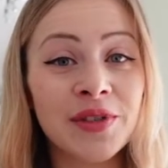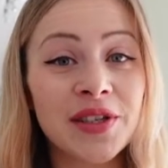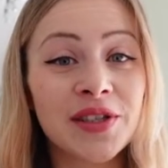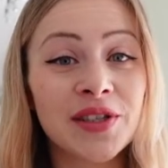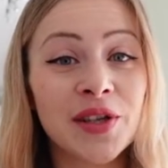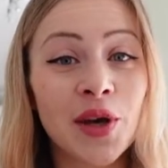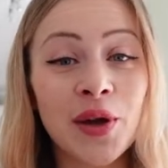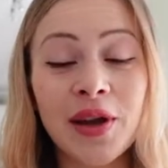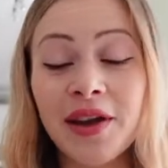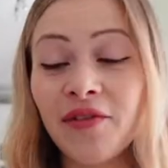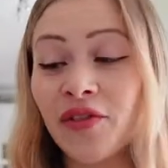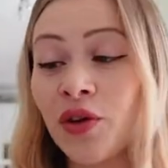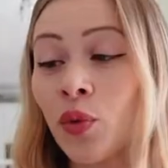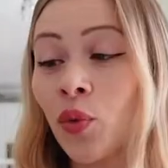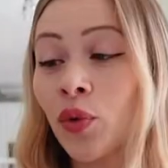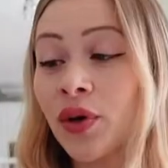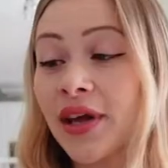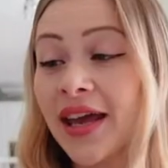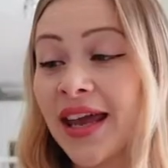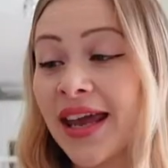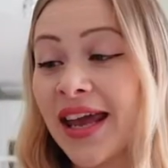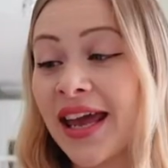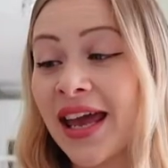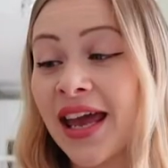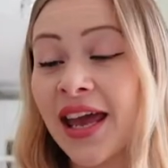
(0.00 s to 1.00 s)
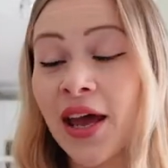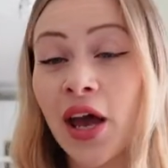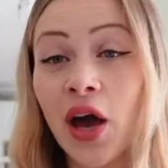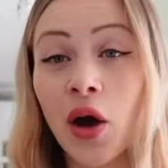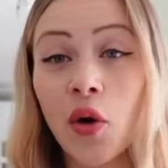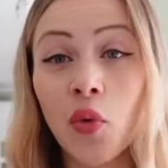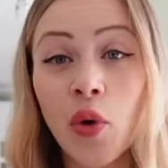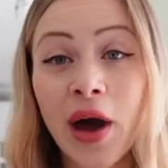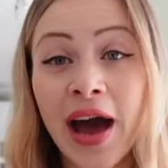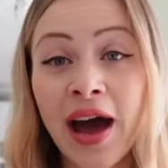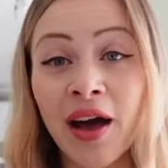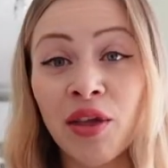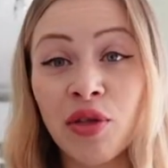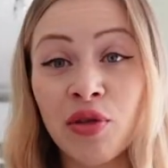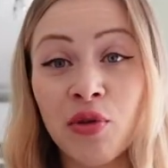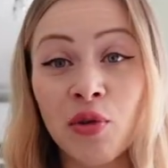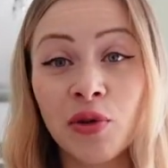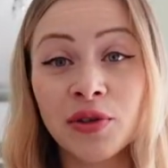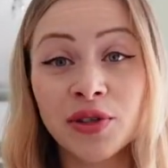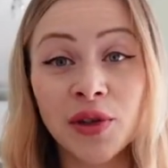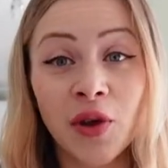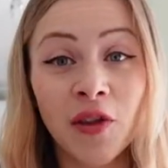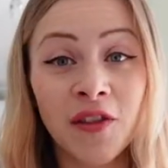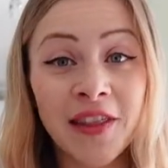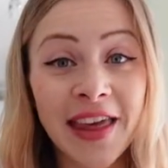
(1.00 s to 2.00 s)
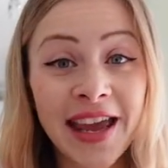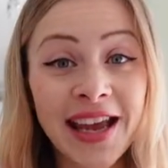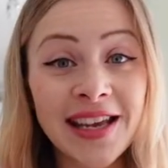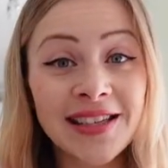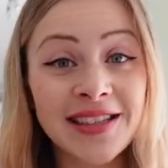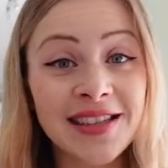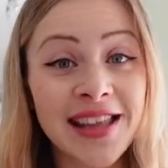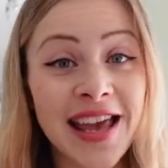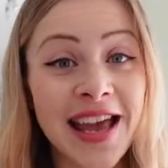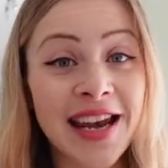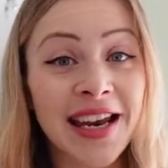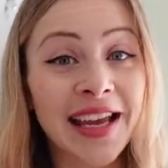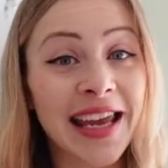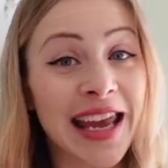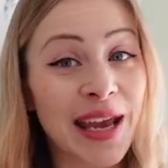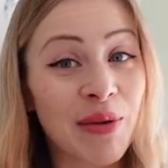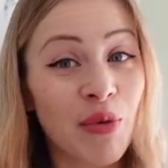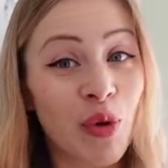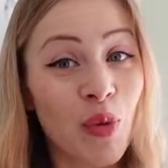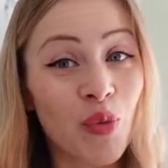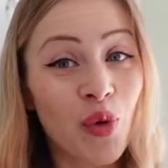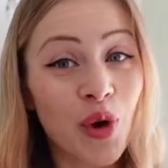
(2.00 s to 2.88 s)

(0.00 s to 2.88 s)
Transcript: So if you want to hear our thoughts on these then keep on